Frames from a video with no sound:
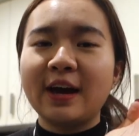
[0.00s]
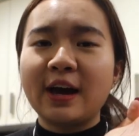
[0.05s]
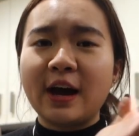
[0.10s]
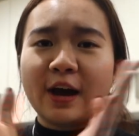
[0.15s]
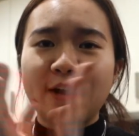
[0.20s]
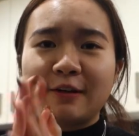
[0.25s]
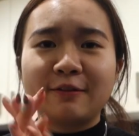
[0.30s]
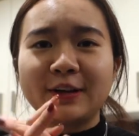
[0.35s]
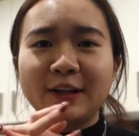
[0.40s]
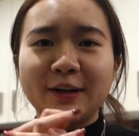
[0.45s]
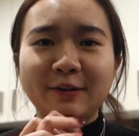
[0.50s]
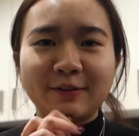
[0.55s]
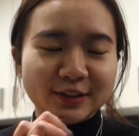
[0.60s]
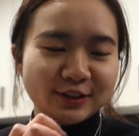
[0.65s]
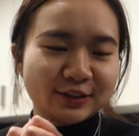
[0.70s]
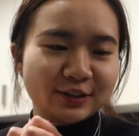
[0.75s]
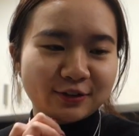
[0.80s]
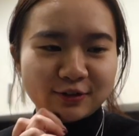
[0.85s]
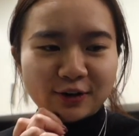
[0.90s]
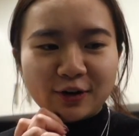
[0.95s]
I really want
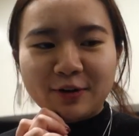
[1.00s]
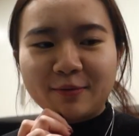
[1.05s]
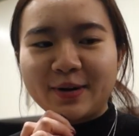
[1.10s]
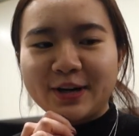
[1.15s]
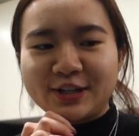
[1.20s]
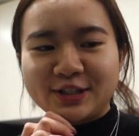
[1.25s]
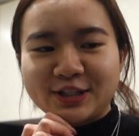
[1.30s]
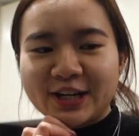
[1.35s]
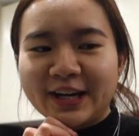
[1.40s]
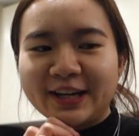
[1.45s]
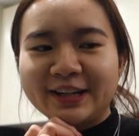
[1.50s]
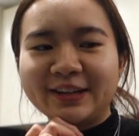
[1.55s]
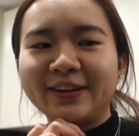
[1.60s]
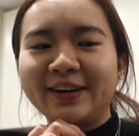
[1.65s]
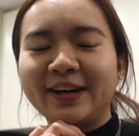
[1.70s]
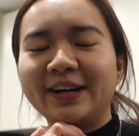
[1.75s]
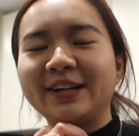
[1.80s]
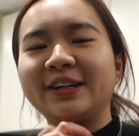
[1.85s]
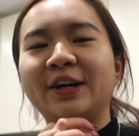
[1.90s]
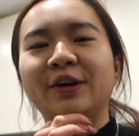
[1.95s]
to grow my channel
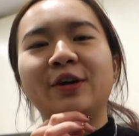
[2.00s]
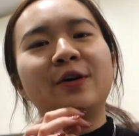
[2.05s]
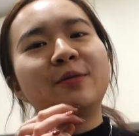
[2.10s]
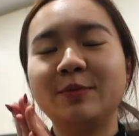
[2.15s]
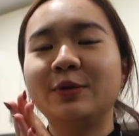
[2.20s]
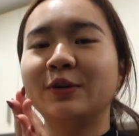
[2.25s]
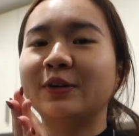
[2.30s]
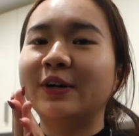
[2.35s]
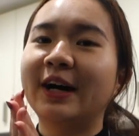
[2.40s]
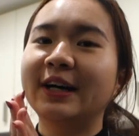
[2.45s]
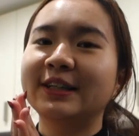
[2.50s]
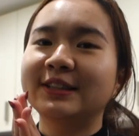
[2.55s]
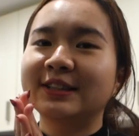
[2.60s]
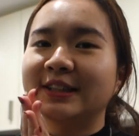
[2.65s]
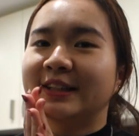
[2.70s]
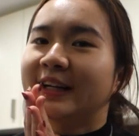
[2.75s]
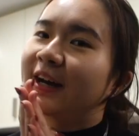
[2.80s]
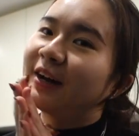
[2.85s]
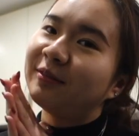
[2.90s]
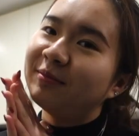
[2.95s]
and I hope you guys
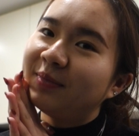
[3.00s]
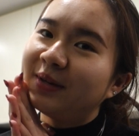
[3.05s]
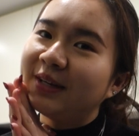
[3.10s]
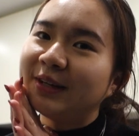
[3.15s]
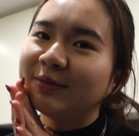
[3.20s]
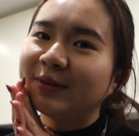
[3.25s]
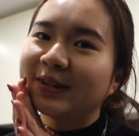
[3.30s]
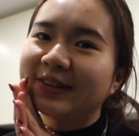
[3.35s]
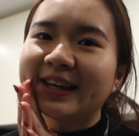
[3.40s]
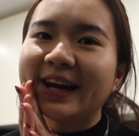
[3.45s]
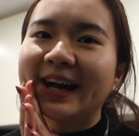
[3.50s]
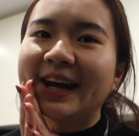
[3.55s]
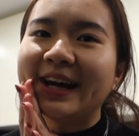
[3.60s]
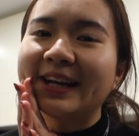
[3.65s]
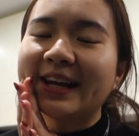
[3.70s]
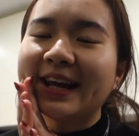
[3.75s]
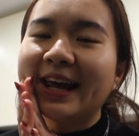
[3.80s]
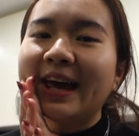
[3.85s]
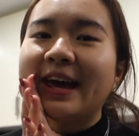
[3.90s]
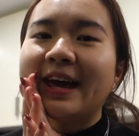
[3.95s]
could help me with
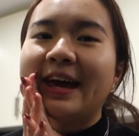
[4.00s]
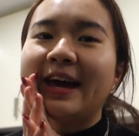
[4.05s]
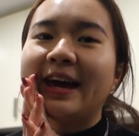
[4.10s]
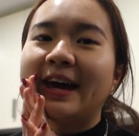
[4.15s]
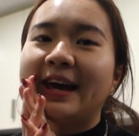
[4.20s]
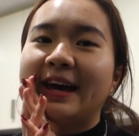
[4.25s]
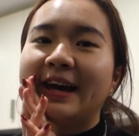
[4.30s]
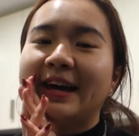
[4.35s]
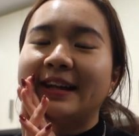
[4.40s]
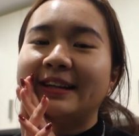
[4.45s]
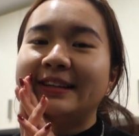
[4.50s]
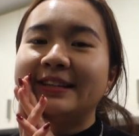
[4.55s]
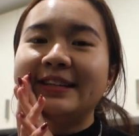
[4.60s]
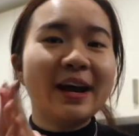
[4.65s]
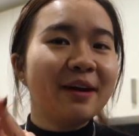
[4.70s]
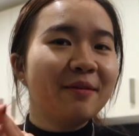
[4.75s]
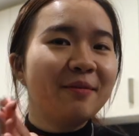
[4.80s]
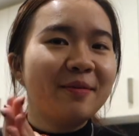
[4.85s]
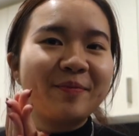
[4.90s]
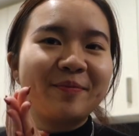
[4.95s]
that. And
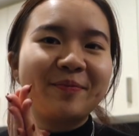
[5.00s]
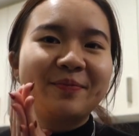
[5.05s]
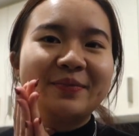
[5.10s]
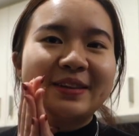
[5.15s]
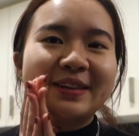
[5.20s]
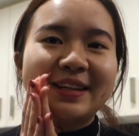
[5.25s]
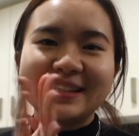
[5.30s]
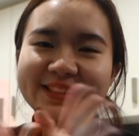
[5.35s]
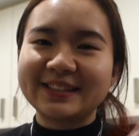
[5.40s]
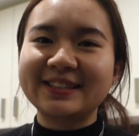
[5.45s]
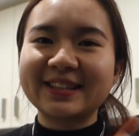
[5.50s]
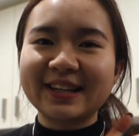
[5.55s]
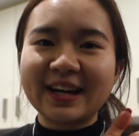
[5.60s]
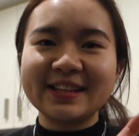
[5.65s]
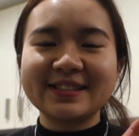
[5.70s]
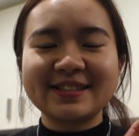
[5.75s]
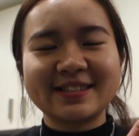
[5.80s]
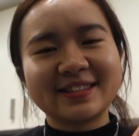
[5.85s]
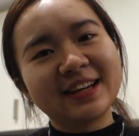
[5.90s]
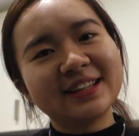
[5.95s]
yeah, let's
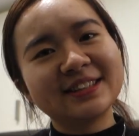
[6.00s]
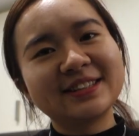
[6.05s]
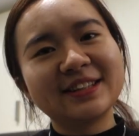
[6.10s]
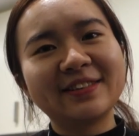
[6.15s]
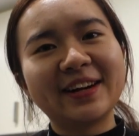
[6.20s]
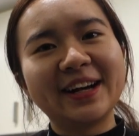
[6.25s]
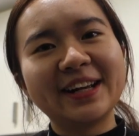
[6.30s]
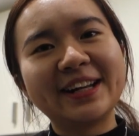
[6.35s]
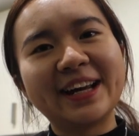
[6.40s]
get started right